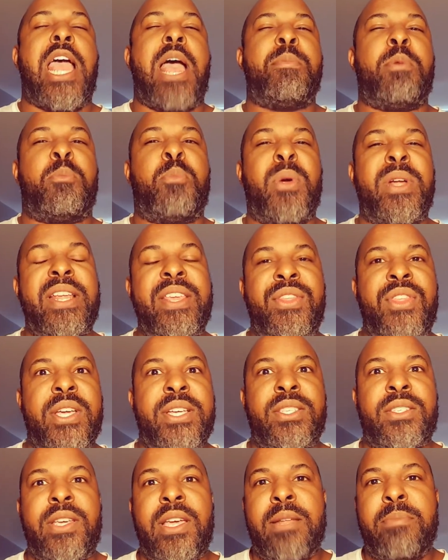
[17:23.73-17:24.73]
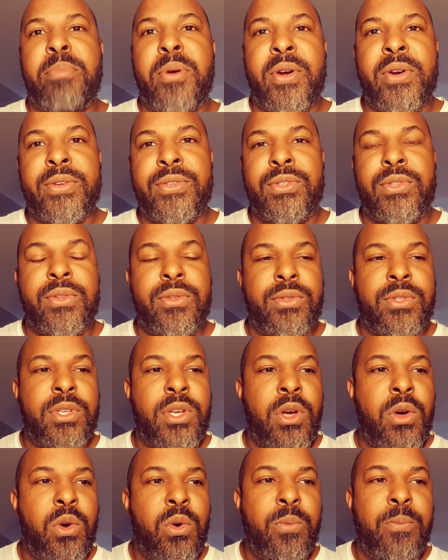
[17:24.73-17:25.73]
I'm a pretty thick-skinned person,
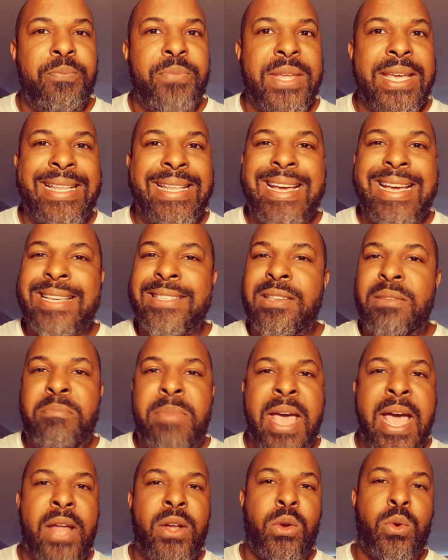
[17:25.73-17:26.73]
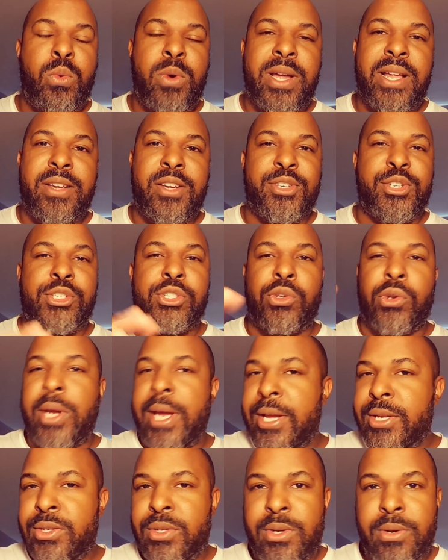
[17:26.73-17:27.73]
so it doesn't matter what a
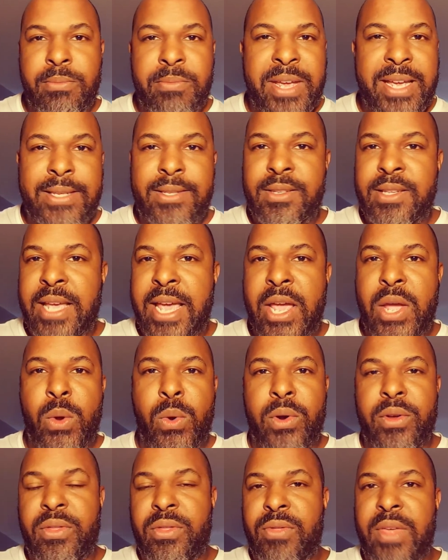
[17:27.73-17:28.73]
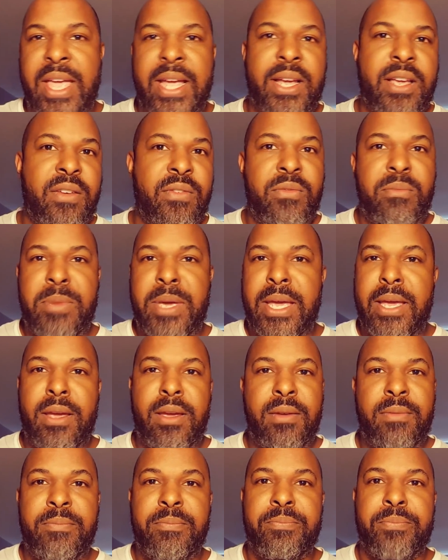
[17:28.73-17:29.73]
stranger may say or think of me,